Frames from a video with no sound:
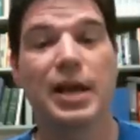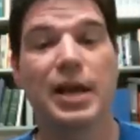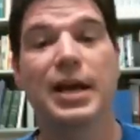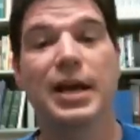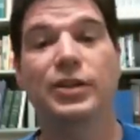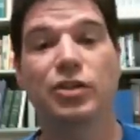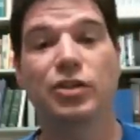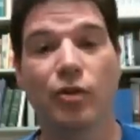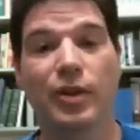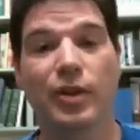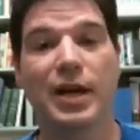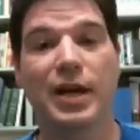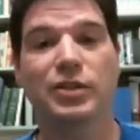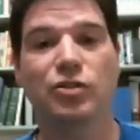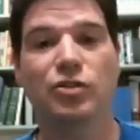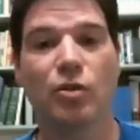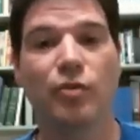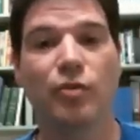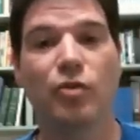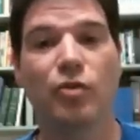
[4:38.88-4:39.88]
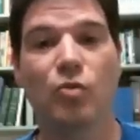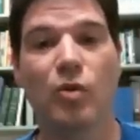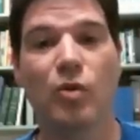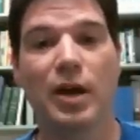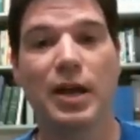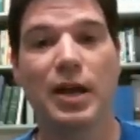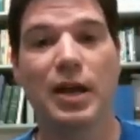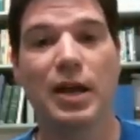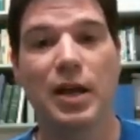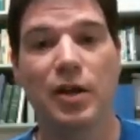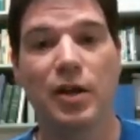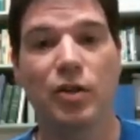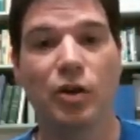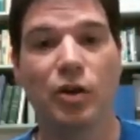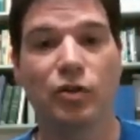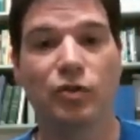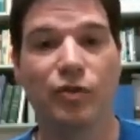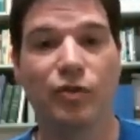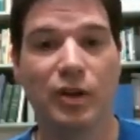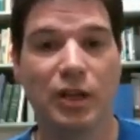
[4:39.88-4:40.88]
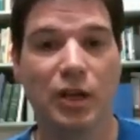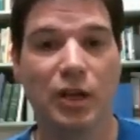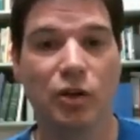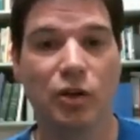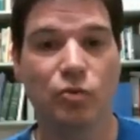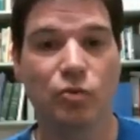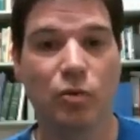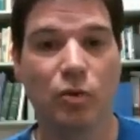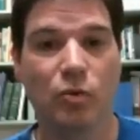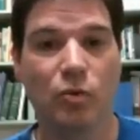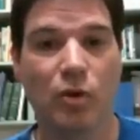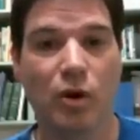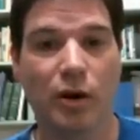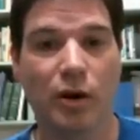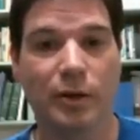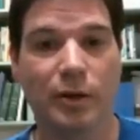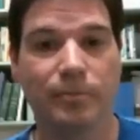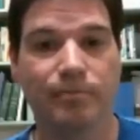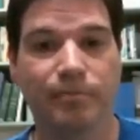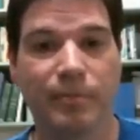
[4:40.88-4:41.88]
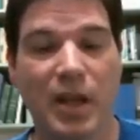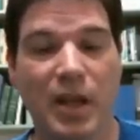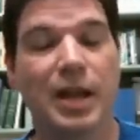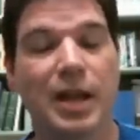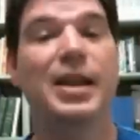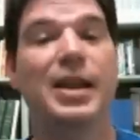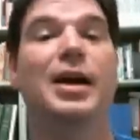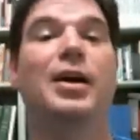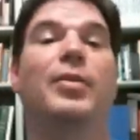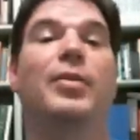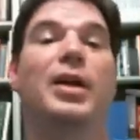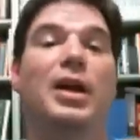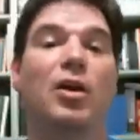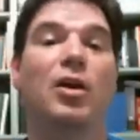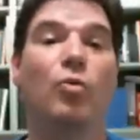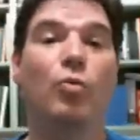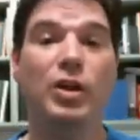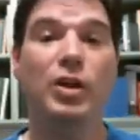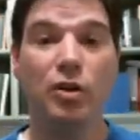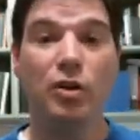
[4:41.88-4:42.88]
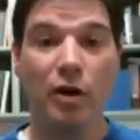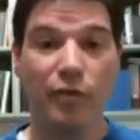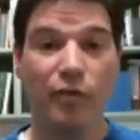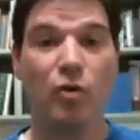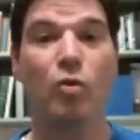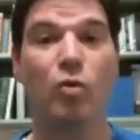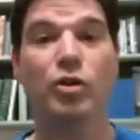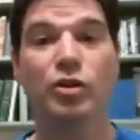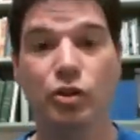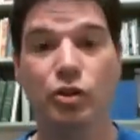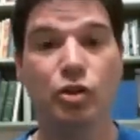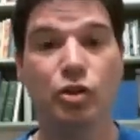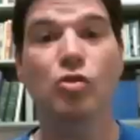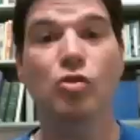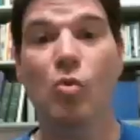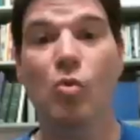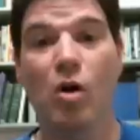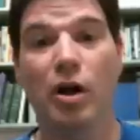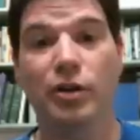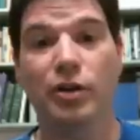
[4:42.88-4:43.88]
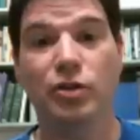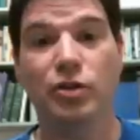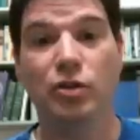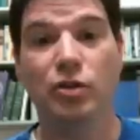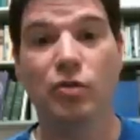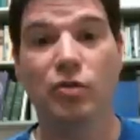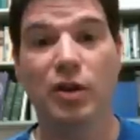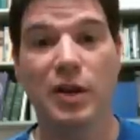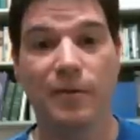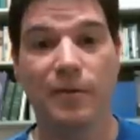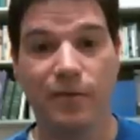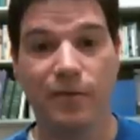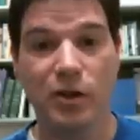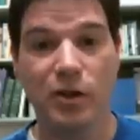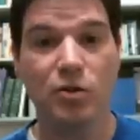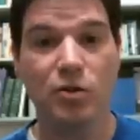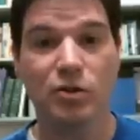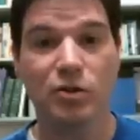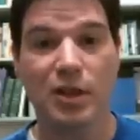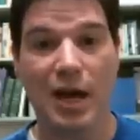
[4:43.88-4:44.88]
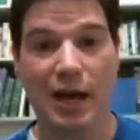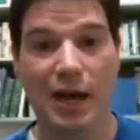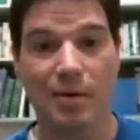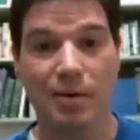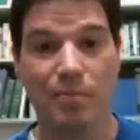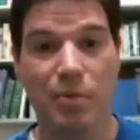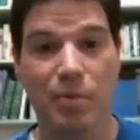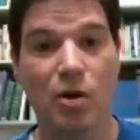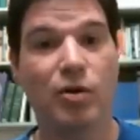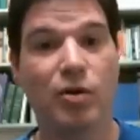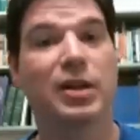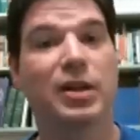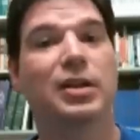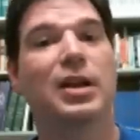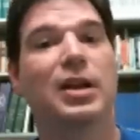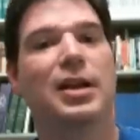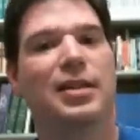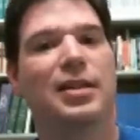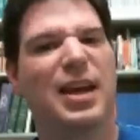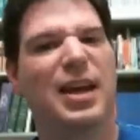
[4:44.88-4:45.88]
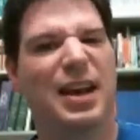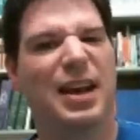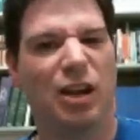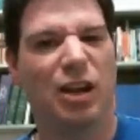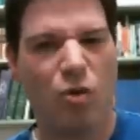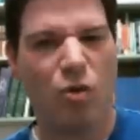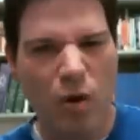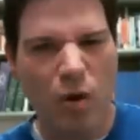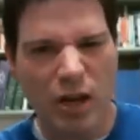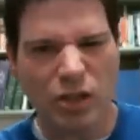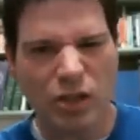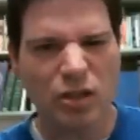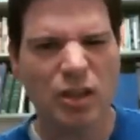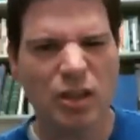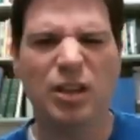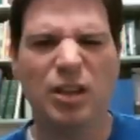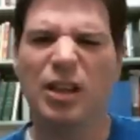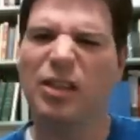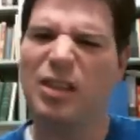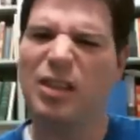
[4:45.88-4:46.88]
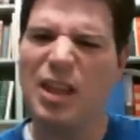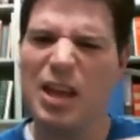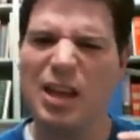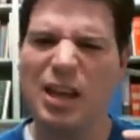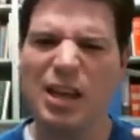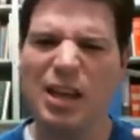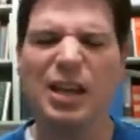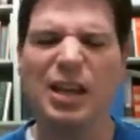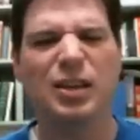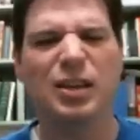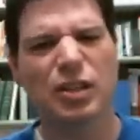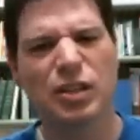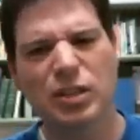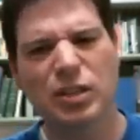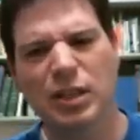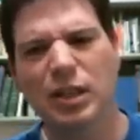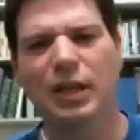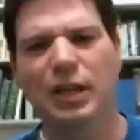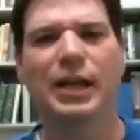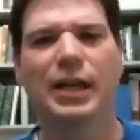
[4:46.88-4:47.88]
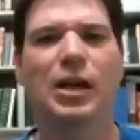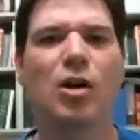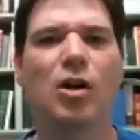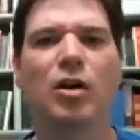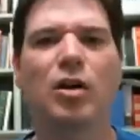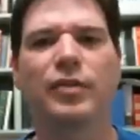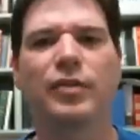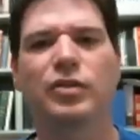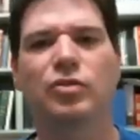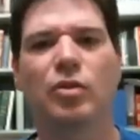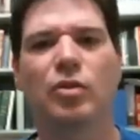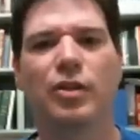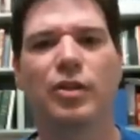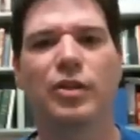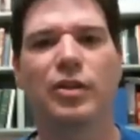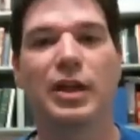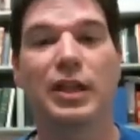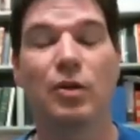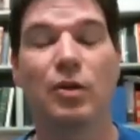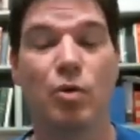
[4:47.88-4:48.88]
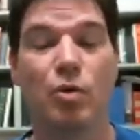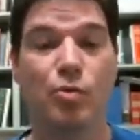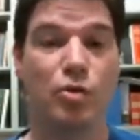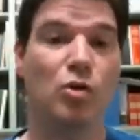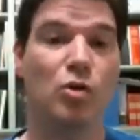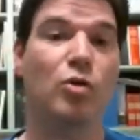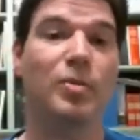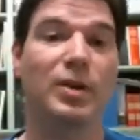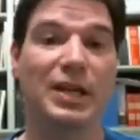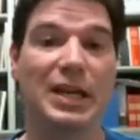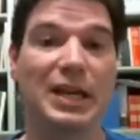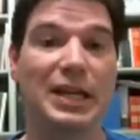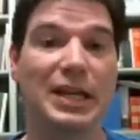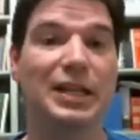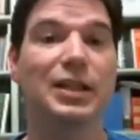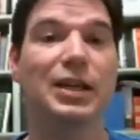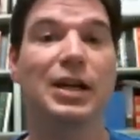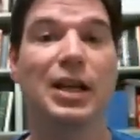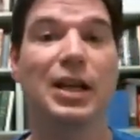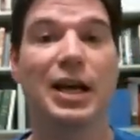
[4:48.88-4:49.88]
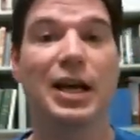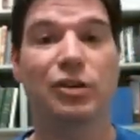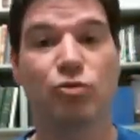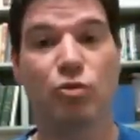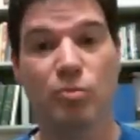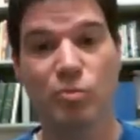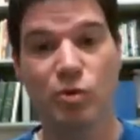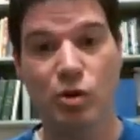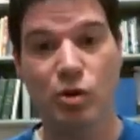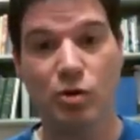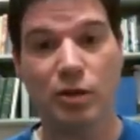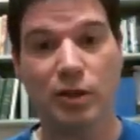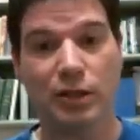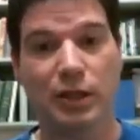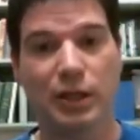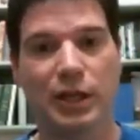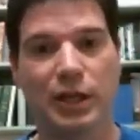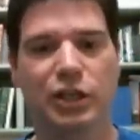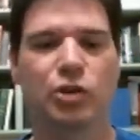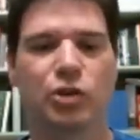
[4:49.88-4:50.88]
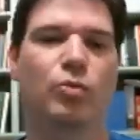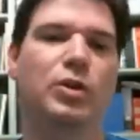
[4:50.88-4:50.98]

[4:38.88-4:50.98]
And so that's sort of the way those videos will work. Now, we of course do want to infuse that component, that question and thinking and distilling and all this sort of thing that we would normally get in the classroom during the lecture.